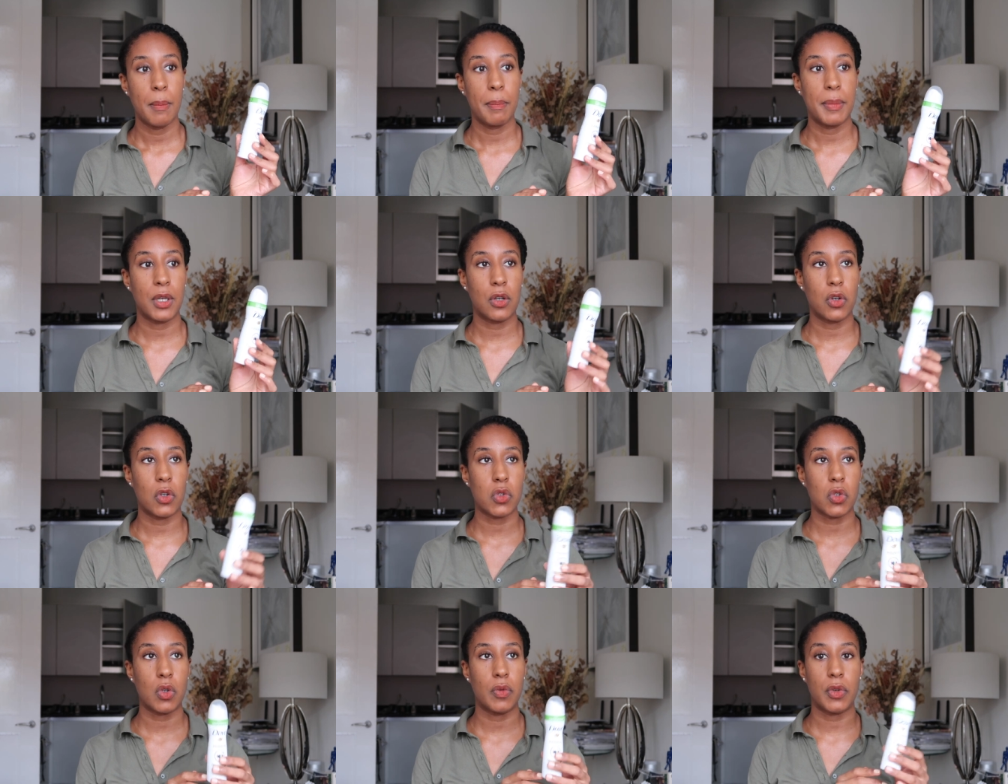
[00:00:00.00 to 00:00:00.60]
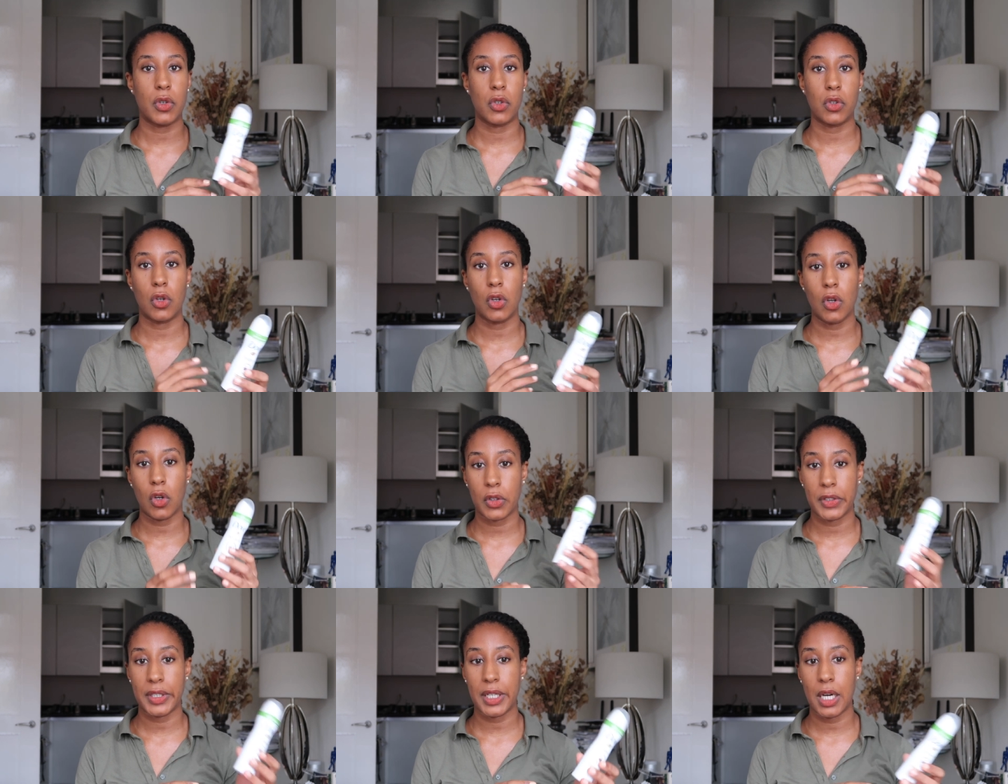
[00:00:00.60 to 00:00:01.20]
Because over the
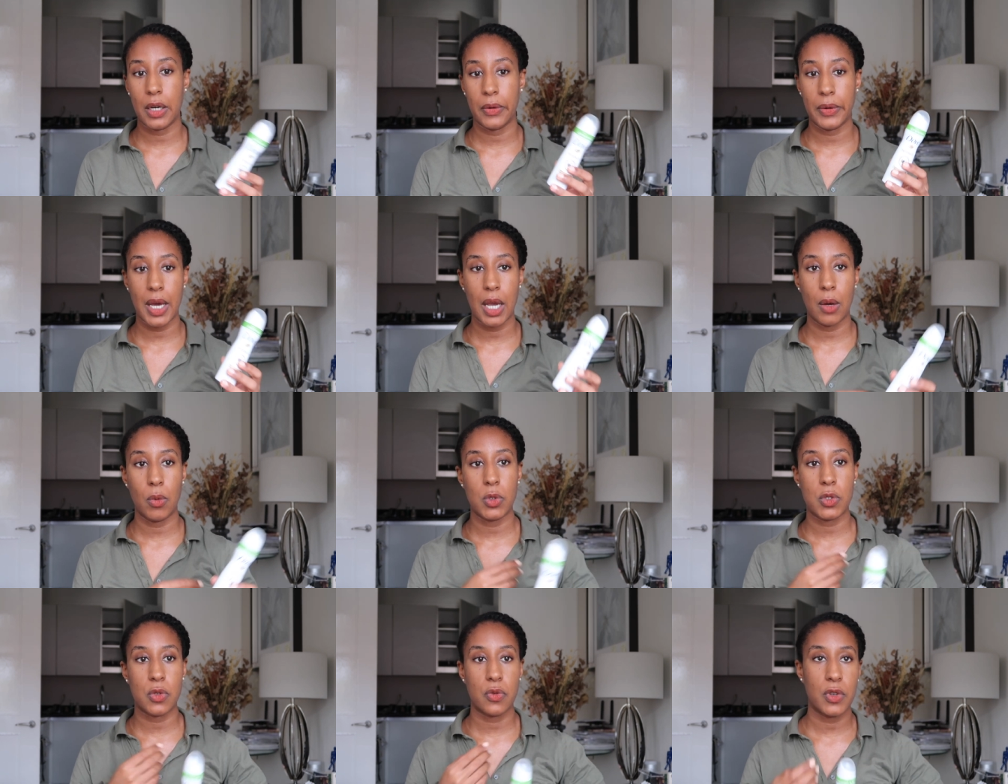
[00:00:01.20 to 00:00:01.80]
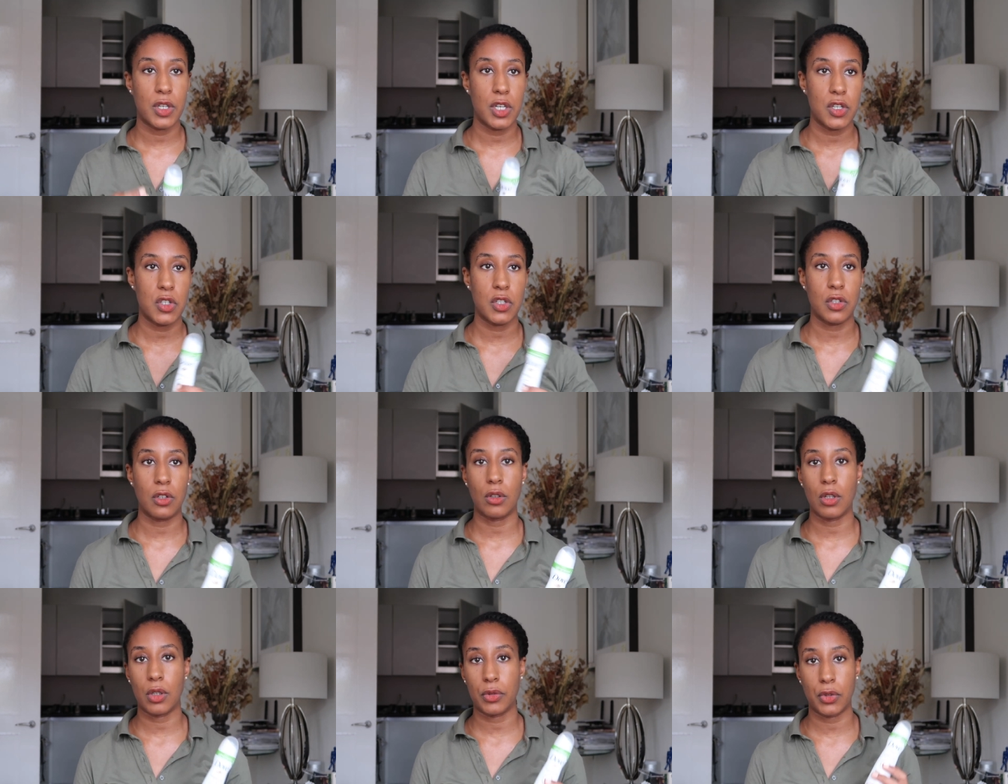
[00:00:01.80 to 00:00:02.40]
lockdown, I was
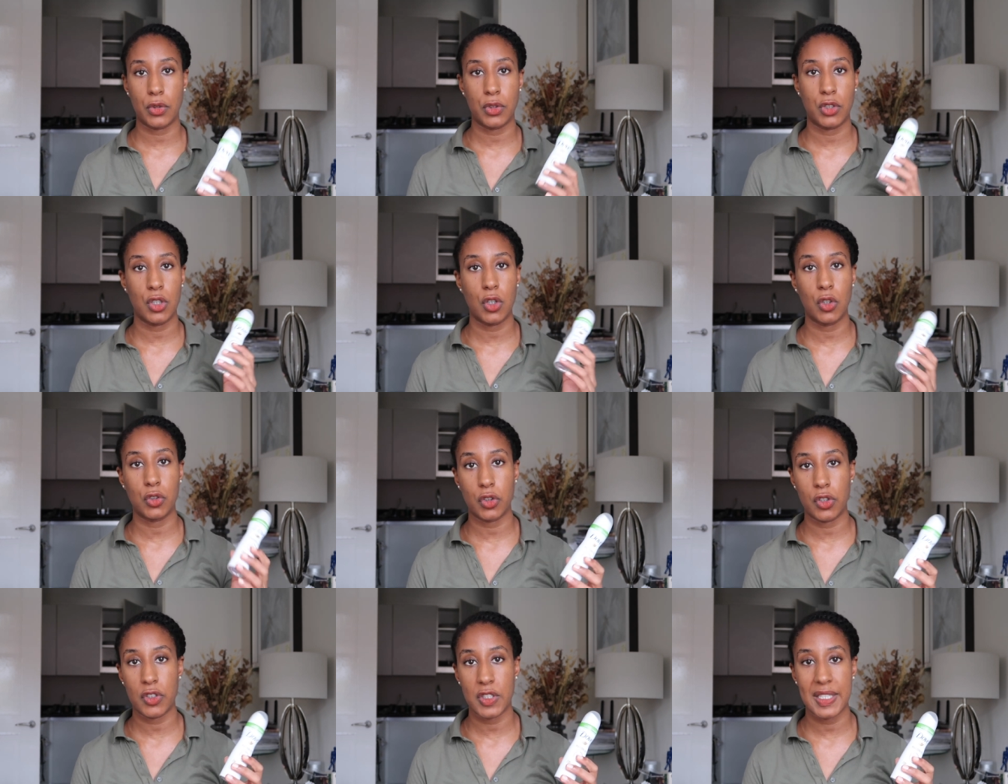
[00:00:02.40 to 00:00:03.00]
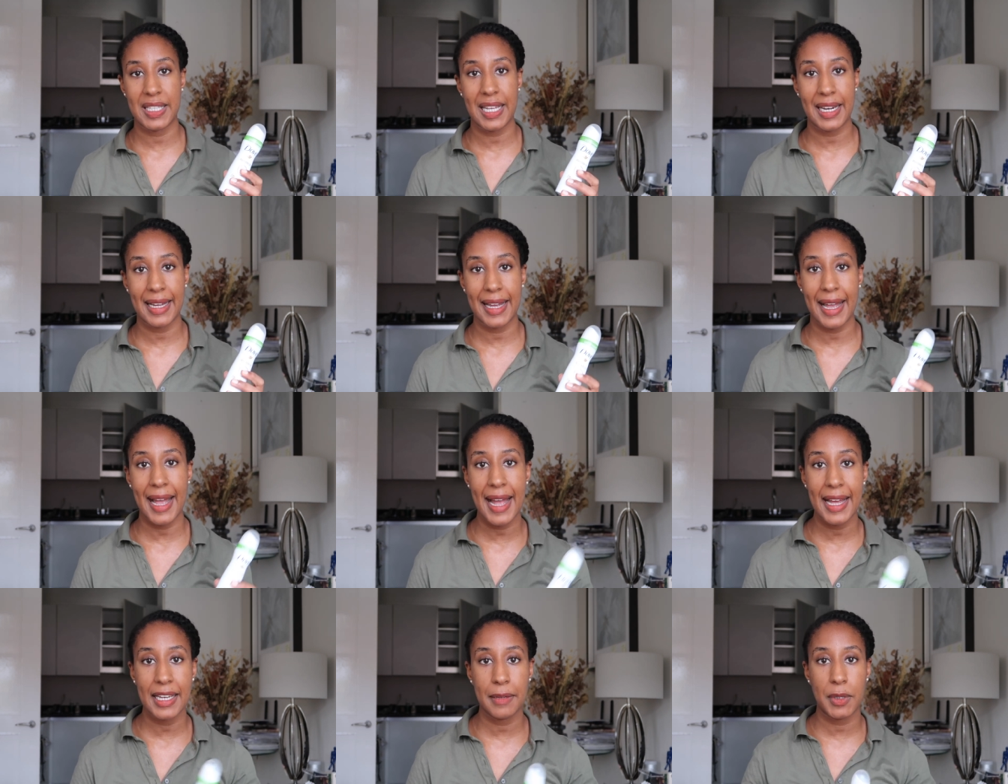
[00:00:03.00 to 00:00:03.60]
finishing a lot of the deodorants that I
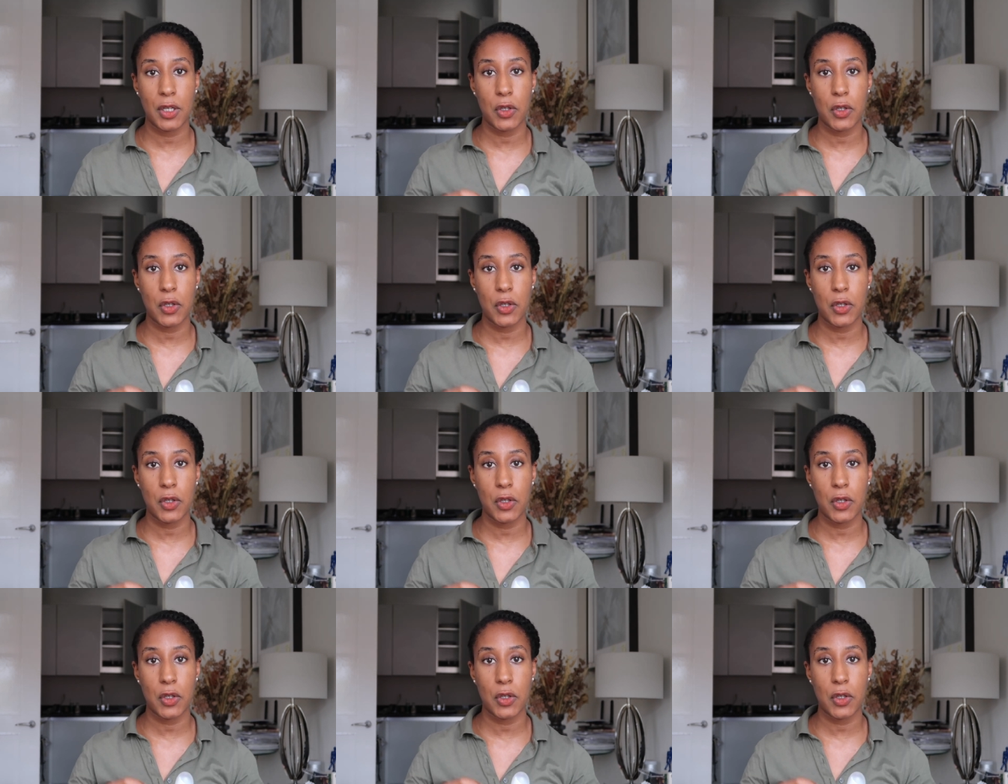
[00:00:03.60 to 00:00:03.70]
had,